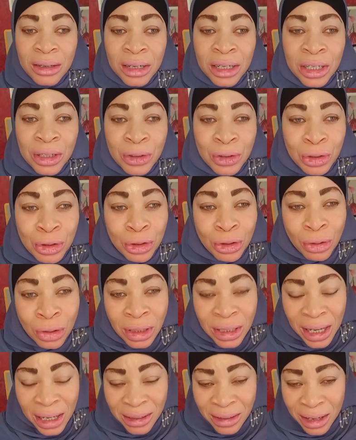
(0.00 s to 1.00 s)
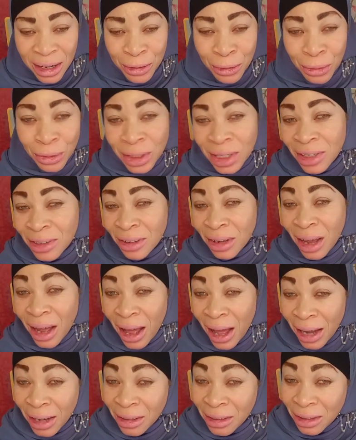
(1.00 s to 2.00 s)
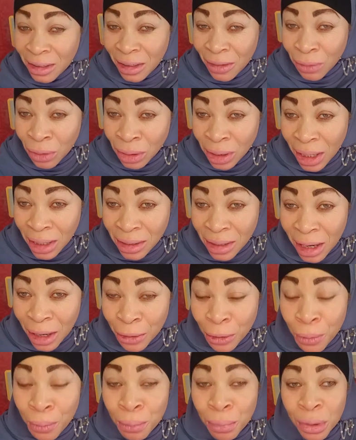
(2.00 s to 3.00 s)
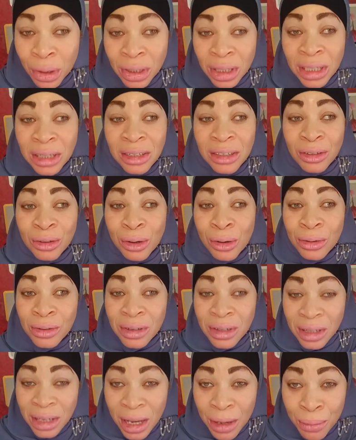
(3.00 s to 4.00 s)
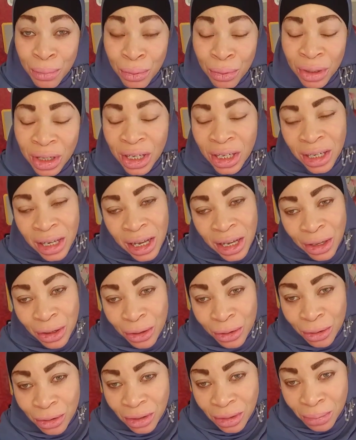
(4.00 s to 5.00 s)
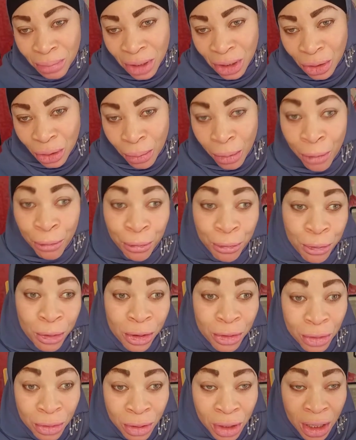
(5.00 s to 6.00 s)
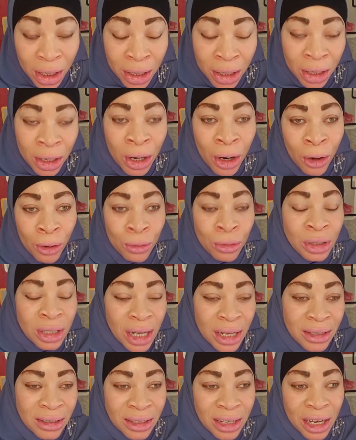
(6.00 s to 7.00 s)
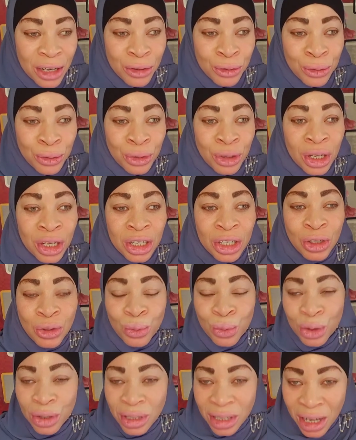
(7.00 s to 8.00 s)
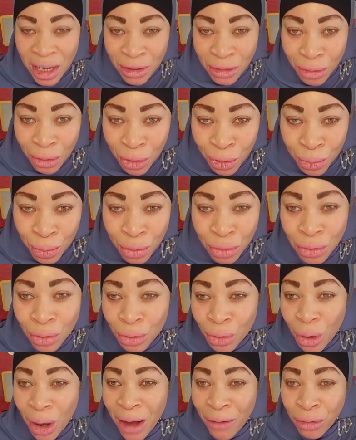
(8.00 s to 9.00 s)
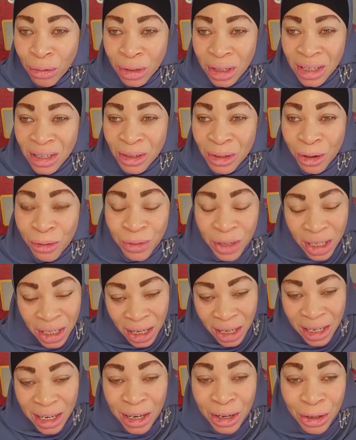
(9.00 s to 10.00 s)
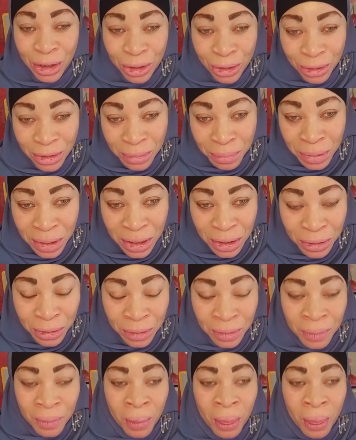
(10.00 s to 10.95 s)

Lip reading: reduced glutathione is the active glutathione, but it is unstable in aqueous medium. Unfortunately, glutathione is water soluble, so you have to dissolve in an aqueous medium.